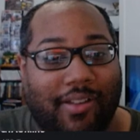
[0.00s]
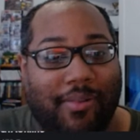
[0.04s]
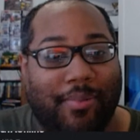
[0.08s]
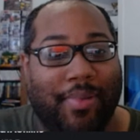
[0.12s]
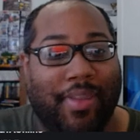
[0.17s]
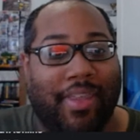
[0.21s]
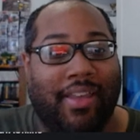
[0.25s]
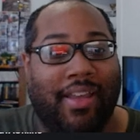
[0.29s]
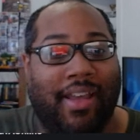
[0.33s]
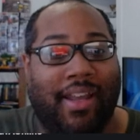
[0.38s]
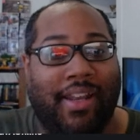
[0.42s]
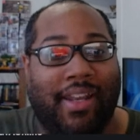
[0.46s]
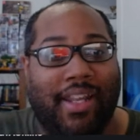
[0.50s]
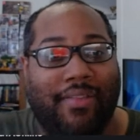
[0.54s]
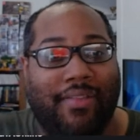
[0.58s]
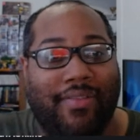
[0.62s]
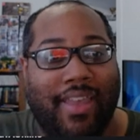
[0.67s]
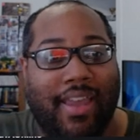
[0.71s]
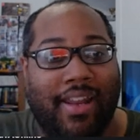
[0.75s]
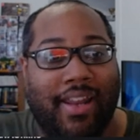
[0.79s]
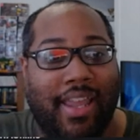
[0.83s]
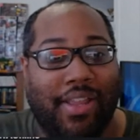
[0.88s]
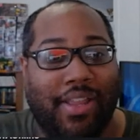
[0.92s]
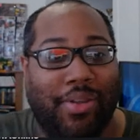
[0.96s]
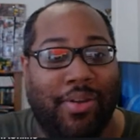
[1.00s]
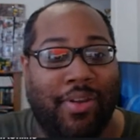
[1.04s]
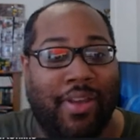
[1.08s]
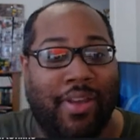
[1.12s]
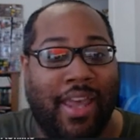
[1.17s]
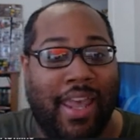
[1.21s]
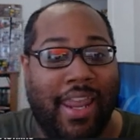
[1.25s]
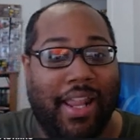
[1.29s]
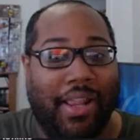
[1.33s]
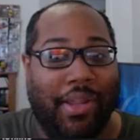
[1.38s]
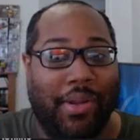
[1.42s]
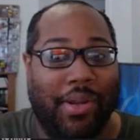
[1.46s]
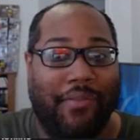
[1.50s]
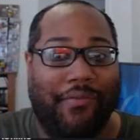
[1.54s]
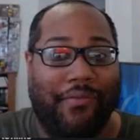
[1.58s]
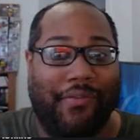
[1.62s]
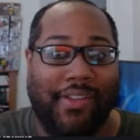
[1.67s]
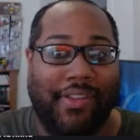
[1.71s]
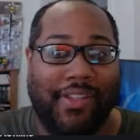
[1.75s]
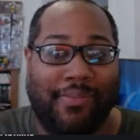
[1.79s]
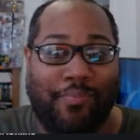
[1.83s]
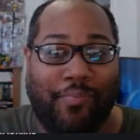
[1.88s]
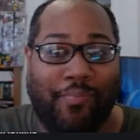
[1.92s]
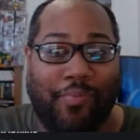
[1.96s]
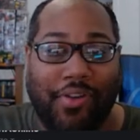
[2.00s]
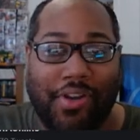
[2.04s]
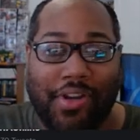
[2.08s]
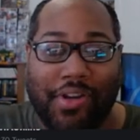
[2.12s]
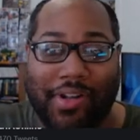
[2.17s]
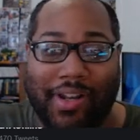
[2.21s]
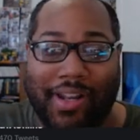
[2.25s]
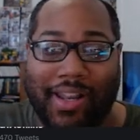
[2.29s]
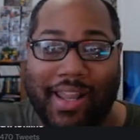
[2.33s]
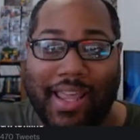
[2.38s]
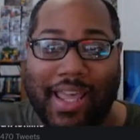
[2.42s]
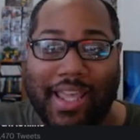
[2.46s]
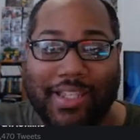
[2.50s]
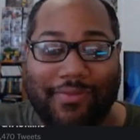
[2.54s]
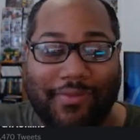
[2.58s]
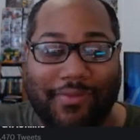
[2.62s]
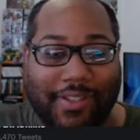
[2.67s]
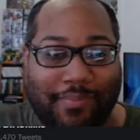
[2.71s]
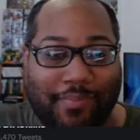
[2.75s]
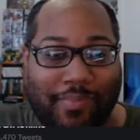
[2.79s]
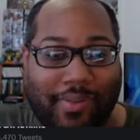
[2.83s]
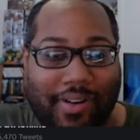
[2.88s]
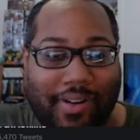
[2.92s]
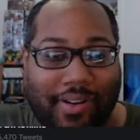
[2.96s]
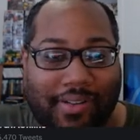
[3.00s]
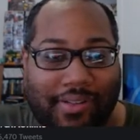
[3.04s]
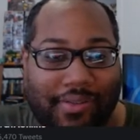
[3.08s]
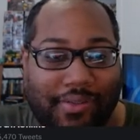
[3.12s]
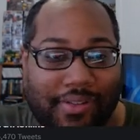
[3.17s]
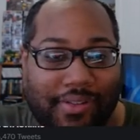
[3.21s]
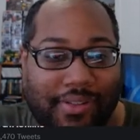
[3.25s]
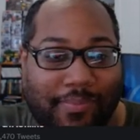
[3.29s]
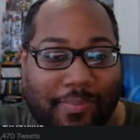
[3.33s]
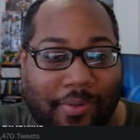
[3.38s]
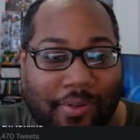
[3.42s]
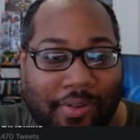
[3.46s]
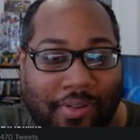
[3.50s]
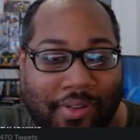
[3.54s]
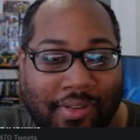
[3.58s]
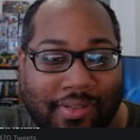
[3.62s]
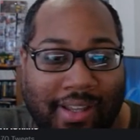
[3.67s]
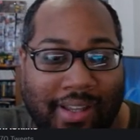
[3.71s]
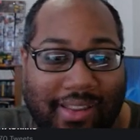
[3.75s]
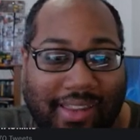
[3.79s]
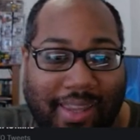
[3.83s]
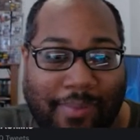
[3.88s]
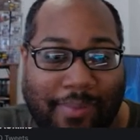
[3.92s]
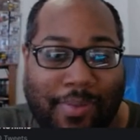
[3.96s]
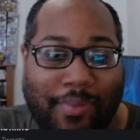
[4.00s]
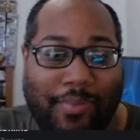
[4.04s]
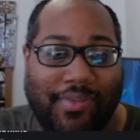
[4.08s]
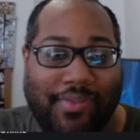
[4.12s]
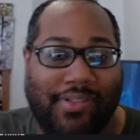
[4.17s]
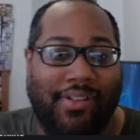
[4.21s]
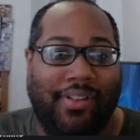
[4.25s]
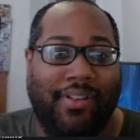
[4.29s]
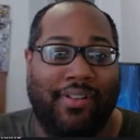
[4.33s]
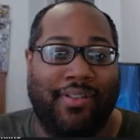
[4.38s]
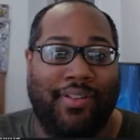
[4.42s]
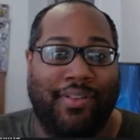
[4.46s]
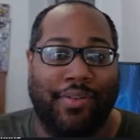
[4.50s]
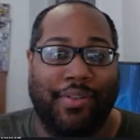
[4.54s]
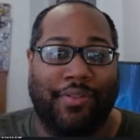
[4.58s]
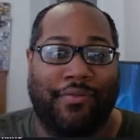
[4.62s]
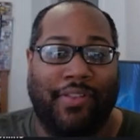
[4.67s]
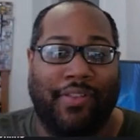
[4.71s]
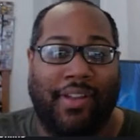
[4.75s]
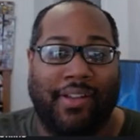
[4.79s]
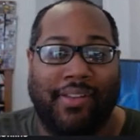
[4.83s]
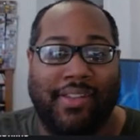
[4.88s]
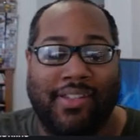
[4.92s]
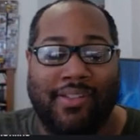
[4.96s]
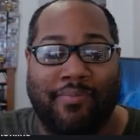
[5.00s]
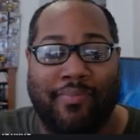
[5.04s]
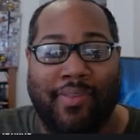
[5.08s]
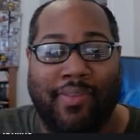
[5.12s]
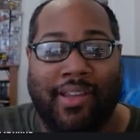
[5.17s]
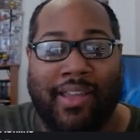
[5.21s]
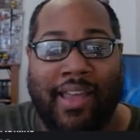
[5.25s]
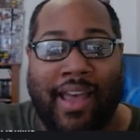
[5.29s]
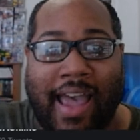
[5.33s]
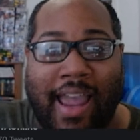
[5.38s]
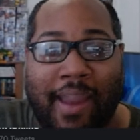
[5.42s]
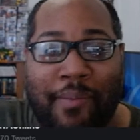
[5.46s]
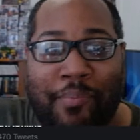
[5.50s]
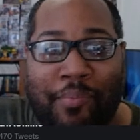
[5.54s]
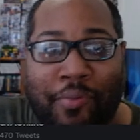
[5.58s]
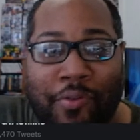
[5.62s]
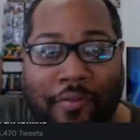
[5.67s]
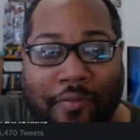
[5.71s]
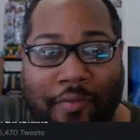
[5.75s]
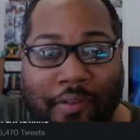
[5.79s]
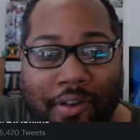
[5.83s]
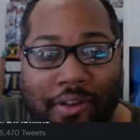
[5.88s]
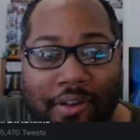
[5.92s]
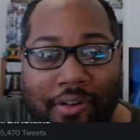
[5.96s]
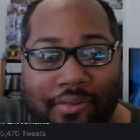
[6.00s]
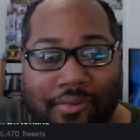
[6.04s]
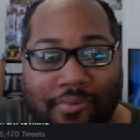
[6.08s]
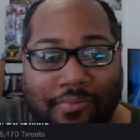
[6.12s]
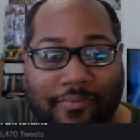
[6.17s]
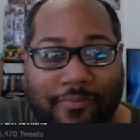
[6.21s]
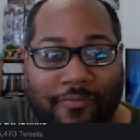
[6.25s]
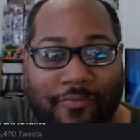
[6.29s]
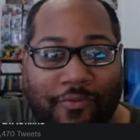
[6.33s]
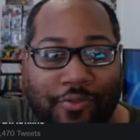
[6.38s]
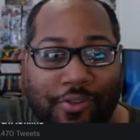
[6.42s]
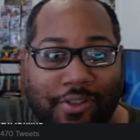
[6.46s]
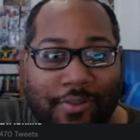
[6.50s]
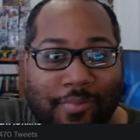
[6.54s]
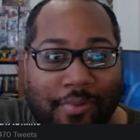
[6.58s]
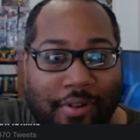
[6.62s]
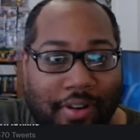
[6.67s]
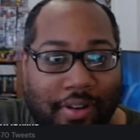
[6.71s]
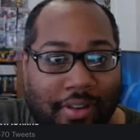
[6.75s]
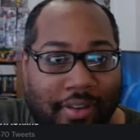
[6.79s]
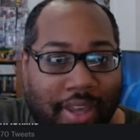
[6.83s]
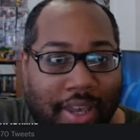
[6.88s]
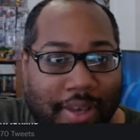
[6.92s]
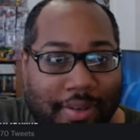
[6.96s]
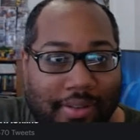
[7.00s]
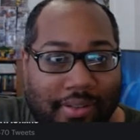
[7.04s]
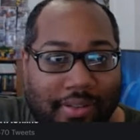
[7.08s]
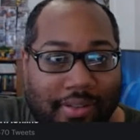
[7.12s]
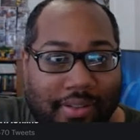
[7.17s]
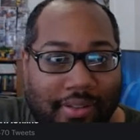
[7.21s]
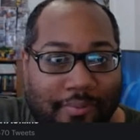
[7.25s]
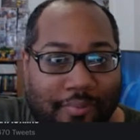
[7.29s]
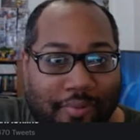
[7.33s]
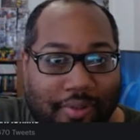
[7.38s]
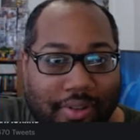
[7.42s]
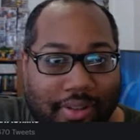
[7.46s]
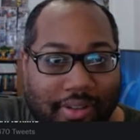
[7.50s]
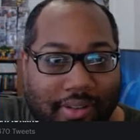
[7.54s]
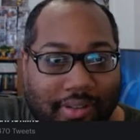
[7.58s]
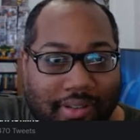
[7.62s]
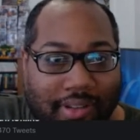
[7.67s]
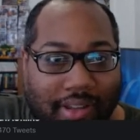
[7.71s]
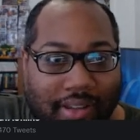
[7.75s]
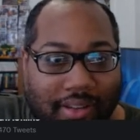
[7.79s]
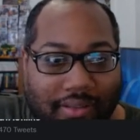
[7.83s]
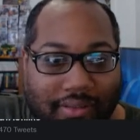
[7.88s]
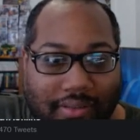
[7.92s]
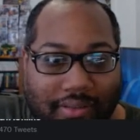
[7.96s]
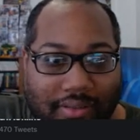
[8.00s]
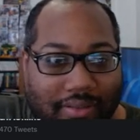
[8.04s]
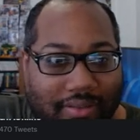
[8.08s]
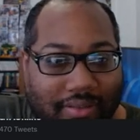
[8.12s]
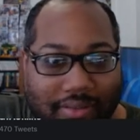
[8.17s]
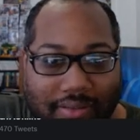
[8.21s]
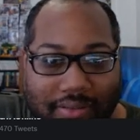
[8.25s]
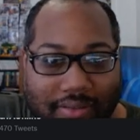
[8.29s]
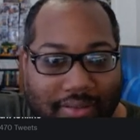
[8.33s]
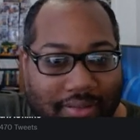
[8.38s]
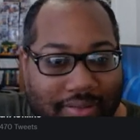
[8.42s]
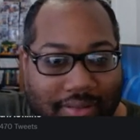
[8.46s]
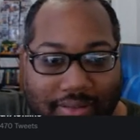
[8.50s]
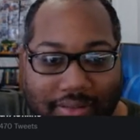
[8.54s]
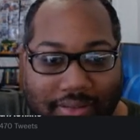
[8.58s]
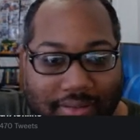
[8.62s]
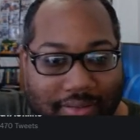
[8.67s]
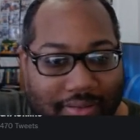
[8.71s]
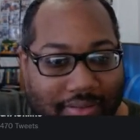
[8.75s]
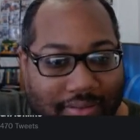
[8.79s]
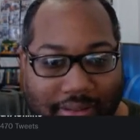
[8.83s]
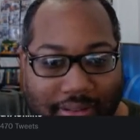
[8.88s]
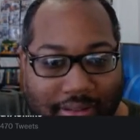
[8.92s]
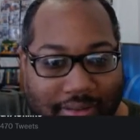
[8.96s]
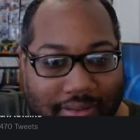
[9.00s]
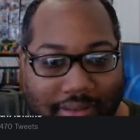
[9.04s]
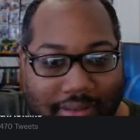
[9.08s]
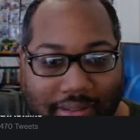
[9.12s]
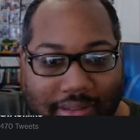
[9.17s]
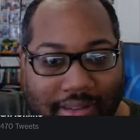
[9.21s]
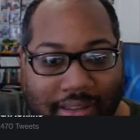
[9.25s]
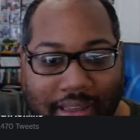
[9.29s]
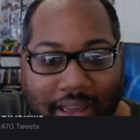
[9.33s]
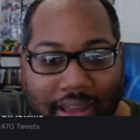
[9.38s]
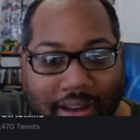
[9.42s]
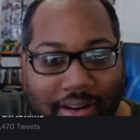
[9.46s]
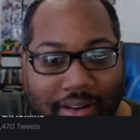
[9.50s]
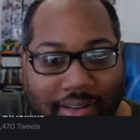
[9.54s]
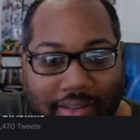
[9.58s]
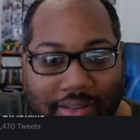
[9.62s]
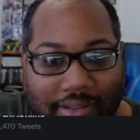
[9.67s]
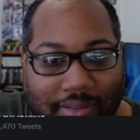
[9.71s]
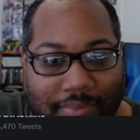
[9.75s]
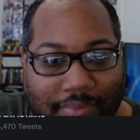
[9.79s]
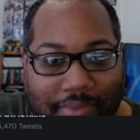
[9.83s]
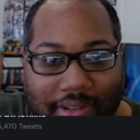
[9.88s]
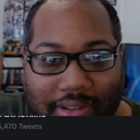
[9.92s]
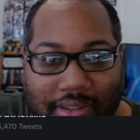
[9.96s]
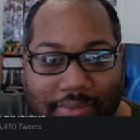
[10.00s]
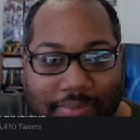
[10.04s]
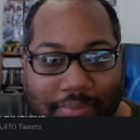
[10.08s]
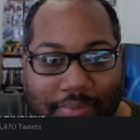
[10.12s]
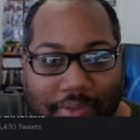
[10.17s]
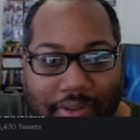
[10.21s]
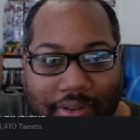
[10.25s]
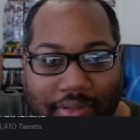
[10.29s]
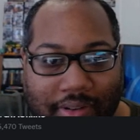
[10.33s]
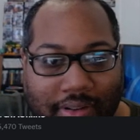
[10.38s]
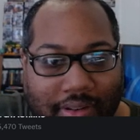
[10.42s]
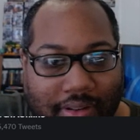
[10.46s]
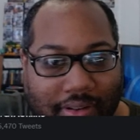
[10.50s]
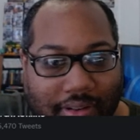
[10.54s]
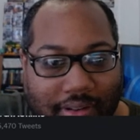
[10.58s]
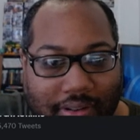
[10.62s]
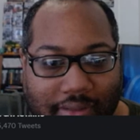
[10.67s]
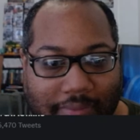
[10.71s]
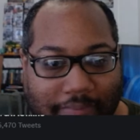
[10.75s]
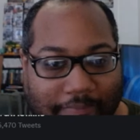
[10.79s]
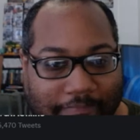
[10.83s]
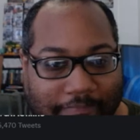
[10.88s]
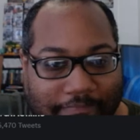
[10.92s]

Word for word: but yeah, I definitely had Halo, Halo Infinite spoiled and Last of Us Part Two spoiled. So I think people are just gonna do this for like these big high profile first party games at this point. Like, it's just it's just how it is gonna be at this point on the internet.